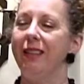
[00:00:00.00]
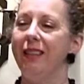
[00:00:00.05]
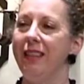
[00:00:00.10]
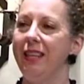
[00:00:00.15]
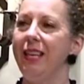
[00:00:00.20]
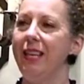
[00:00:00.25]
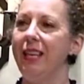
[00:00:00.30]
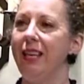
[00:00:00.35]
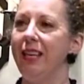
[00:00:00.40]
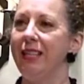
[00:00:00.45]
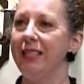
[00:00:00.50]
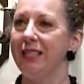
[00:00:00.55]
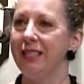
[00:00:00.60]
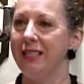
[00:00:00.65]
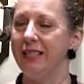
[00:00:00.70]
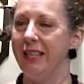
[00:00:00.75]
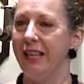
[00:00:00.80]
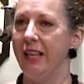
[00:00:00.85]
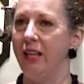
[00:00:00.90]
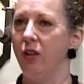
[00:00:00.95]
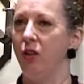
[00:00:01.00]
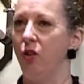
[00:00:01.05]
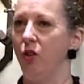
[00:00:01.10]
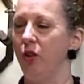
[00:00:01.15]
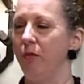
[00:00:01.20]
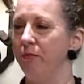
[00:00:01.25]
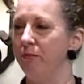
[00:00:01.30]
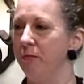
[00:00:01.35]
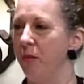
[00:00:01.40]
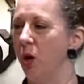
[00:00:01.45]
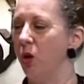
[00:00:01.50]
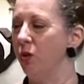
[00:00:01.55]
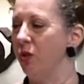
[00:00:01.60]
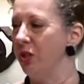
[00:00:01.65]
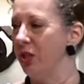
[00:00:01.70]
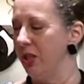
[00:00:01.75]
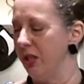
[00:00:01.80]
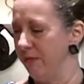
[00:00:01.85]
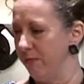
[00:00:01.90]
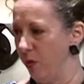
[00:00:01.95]
The single
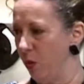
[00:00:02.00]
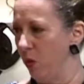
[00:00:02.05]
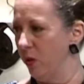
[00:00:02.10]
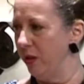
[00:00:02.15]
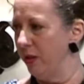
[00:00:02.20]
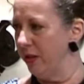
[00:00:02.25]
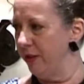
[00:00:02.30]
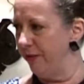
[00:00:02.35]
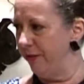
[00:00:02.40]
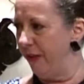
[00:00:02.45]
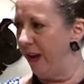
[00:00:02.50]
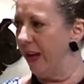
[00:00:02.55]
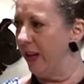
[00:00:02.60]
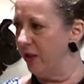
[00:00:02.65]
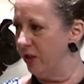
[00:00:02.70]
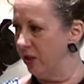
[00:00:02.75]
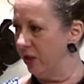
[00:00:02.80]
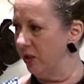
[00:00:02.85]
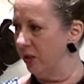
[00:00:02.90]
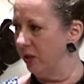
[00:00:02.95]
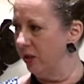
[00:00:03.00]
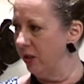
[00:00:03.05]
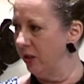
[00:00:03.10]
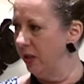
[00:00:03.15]
most important factor